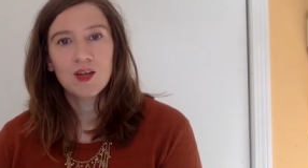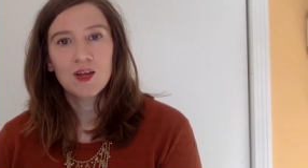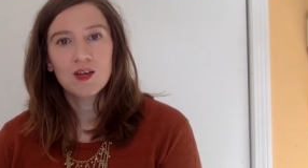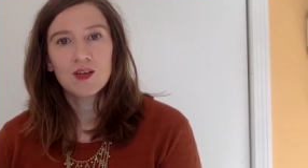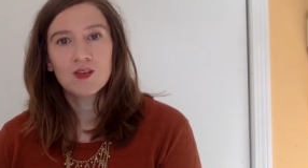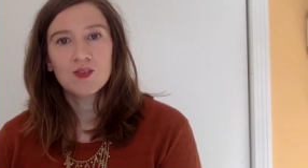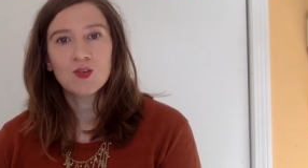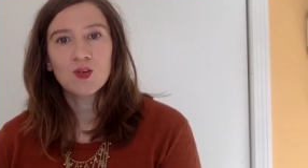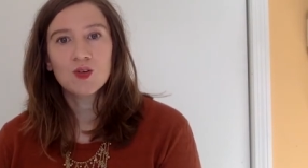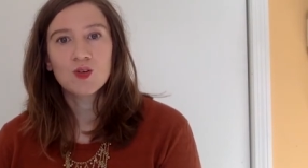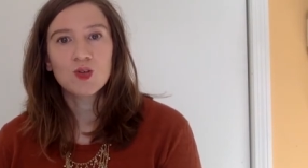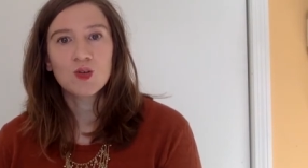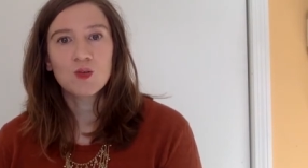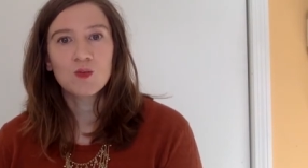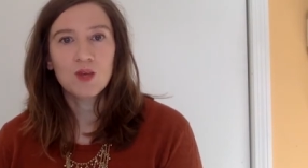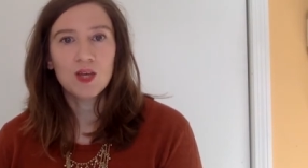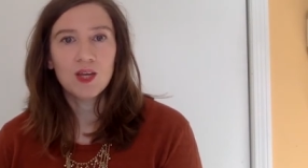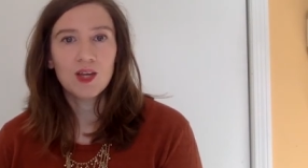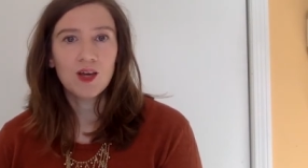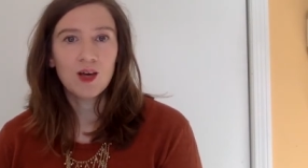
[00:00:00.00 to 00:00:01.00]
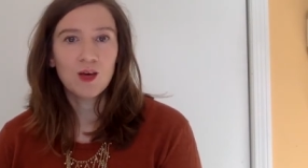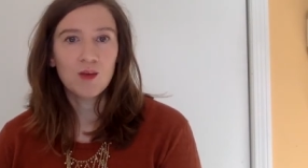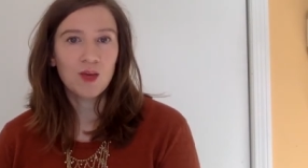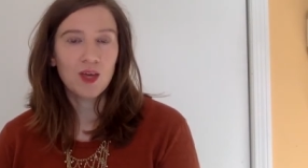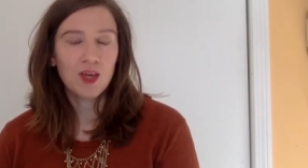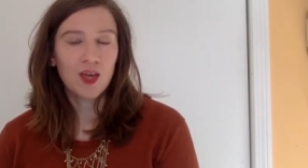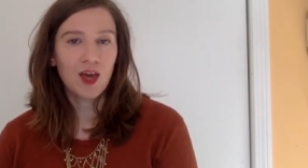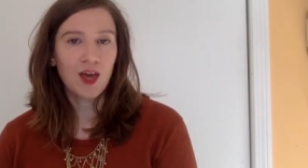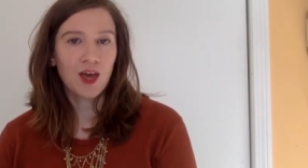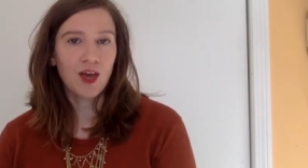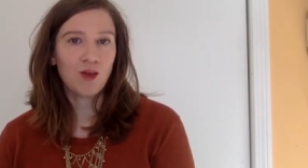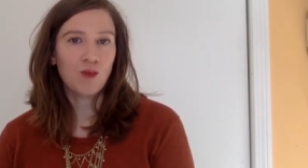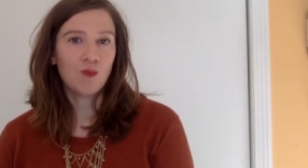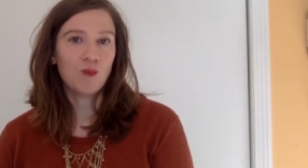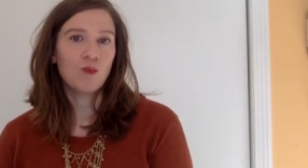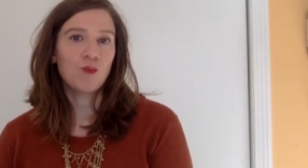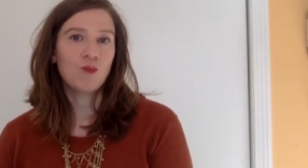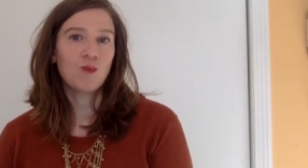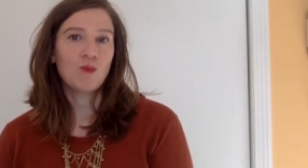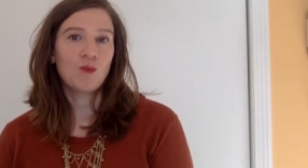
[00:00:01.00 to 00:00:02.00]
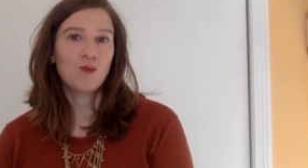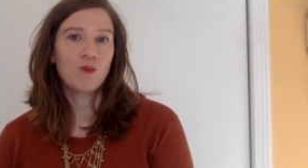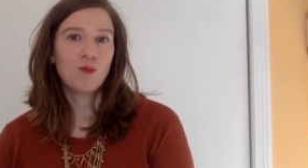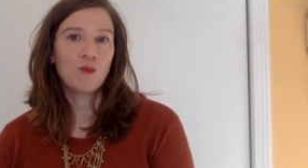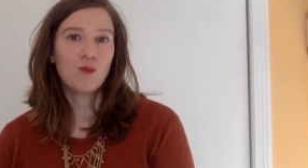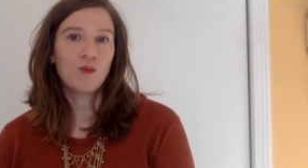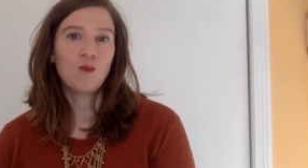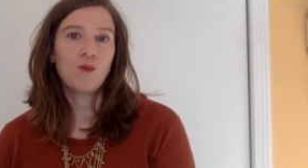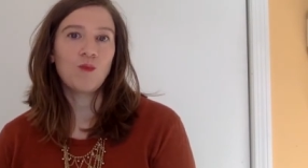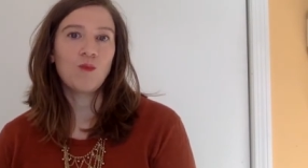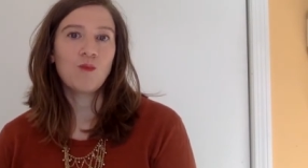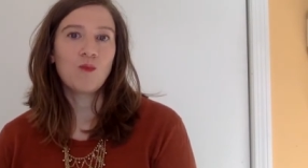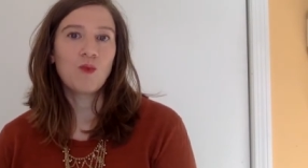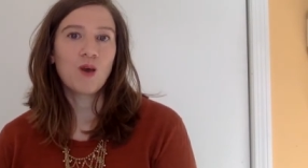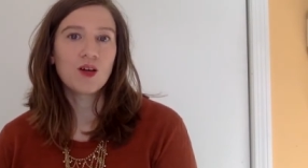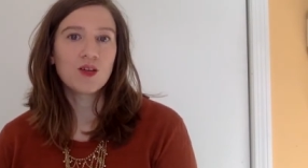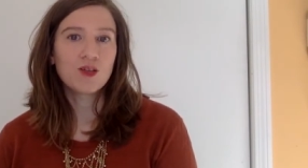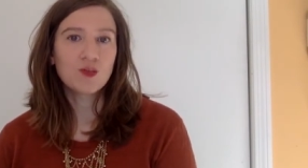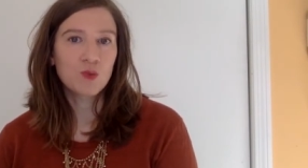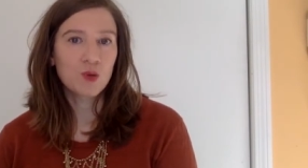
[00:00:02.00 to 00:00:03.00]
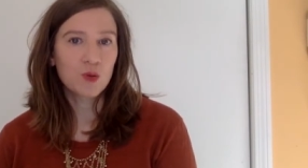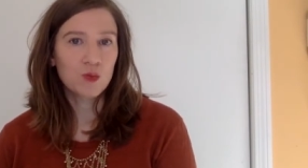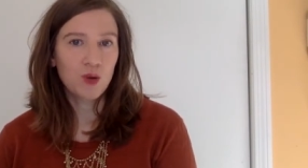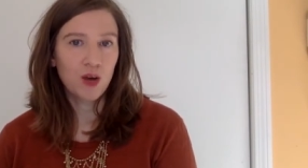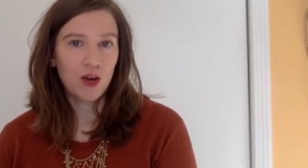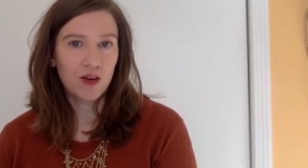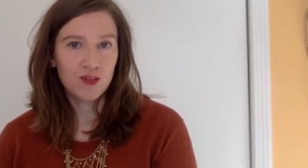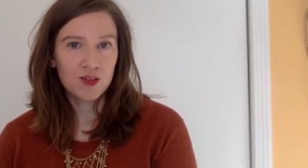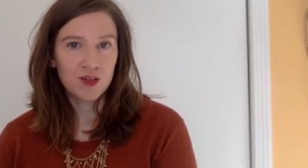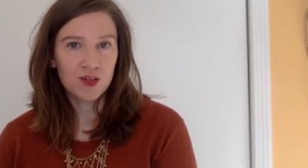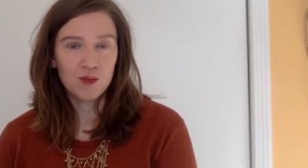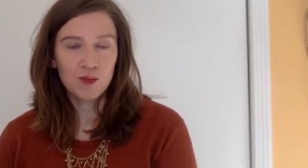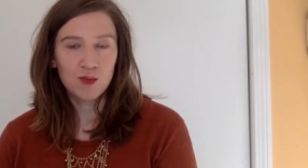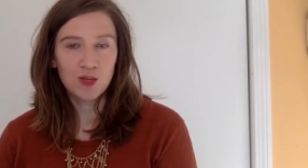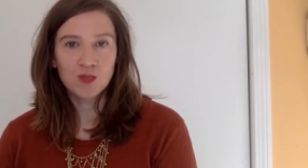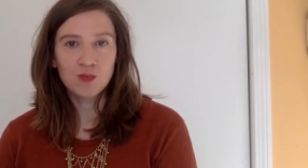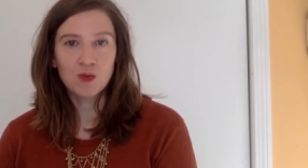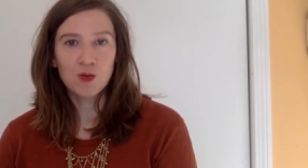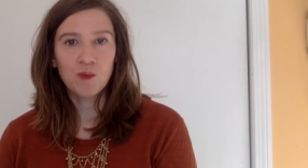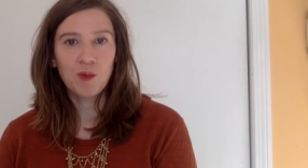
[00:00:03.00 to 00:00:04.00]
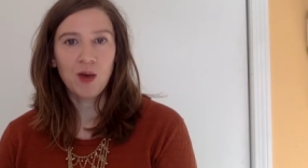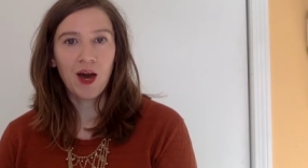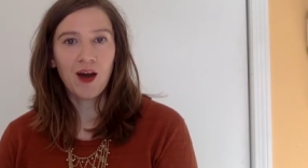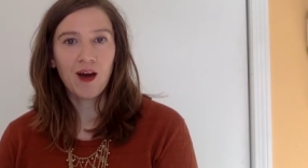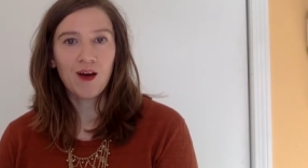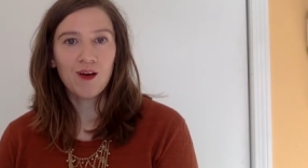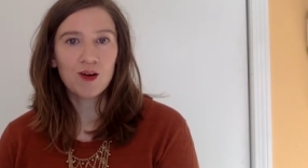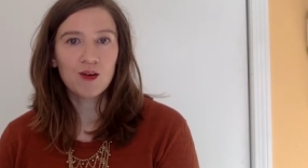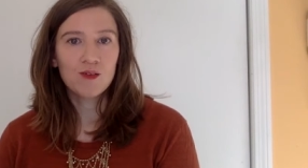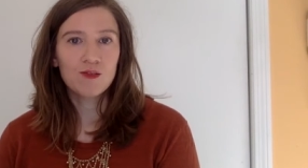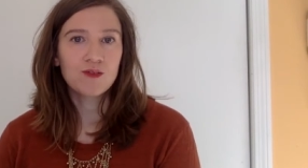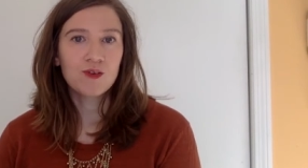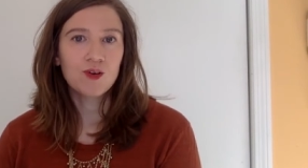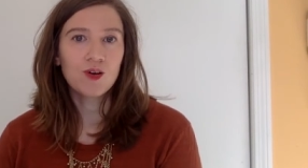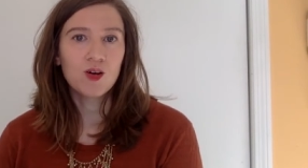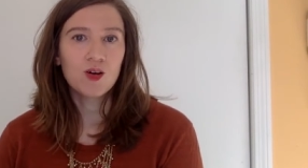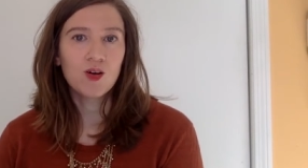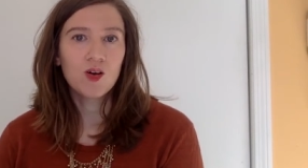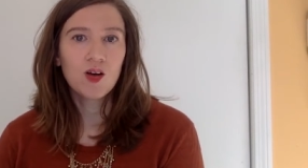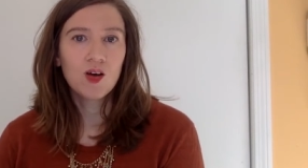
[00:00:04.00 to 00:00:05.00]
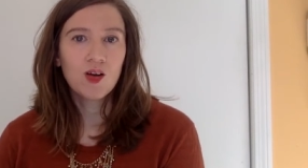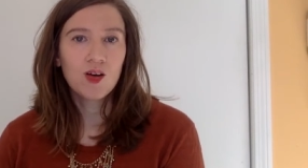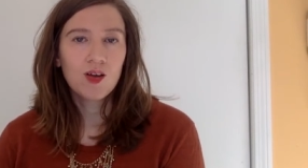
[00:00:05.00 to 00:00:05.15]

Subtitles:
social media became much more prevalent, much more powerful.